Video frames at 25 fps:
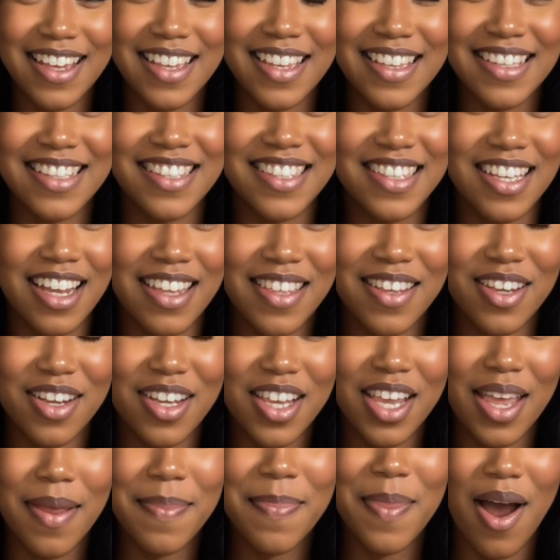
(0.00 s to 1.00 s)
Southern
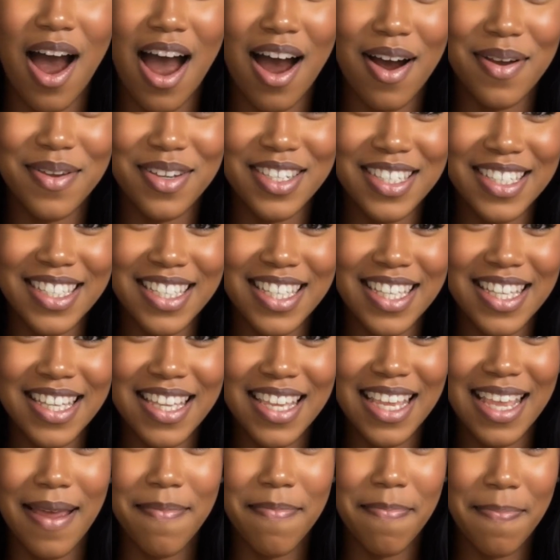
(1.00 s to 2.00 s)
hypocrisy,
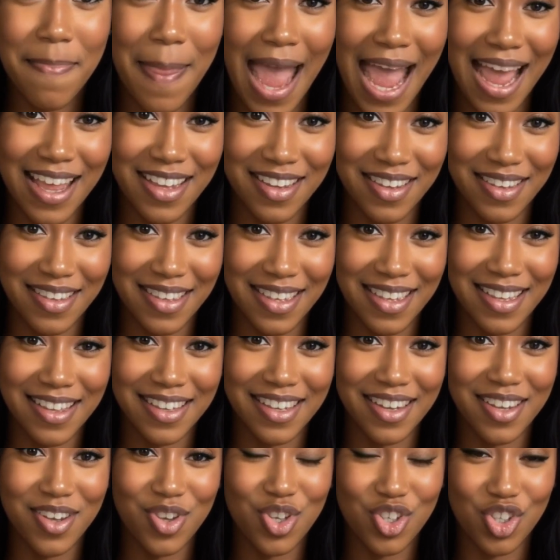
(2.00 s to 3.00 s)
immaculate,
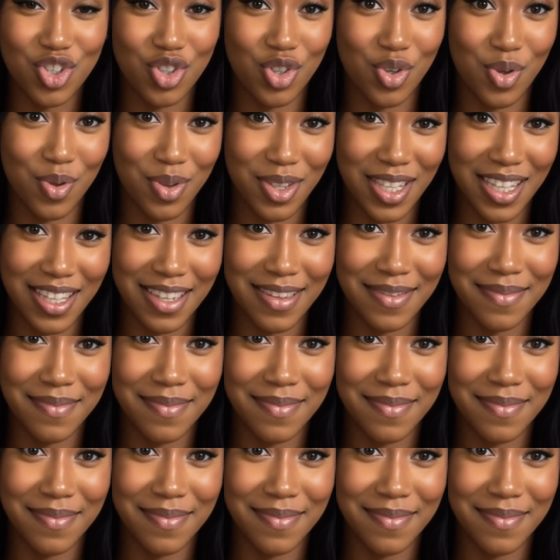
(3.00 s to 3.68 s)
truly.